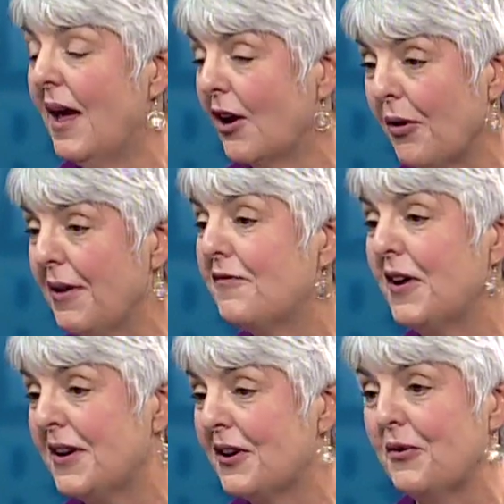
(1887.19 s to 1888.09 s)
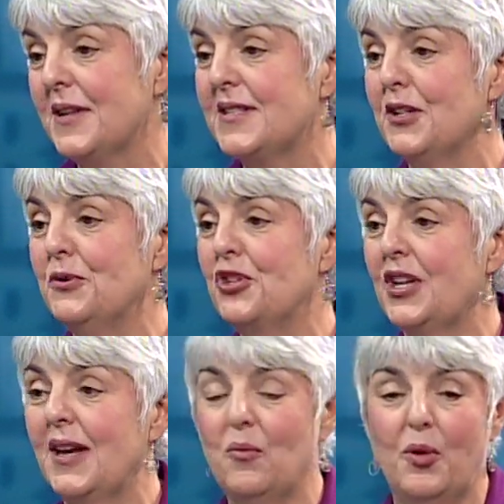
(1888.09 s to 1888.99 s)
great fund, a great
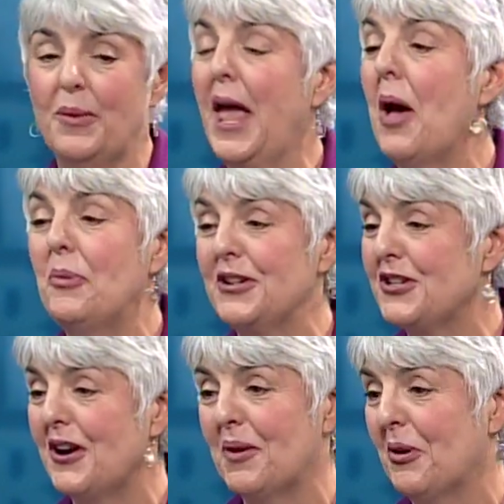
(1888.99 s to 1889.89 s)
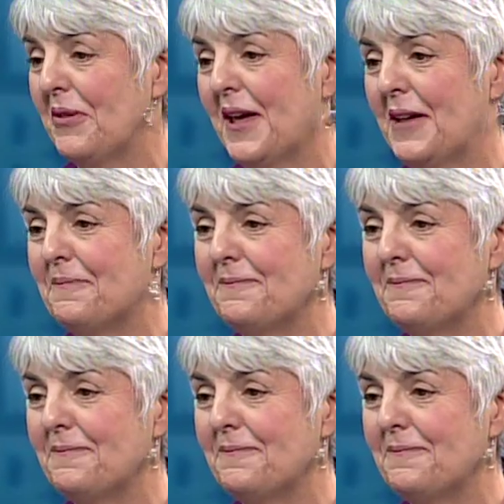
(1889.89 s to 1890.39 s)
solution, and we'll be happy to talk about that.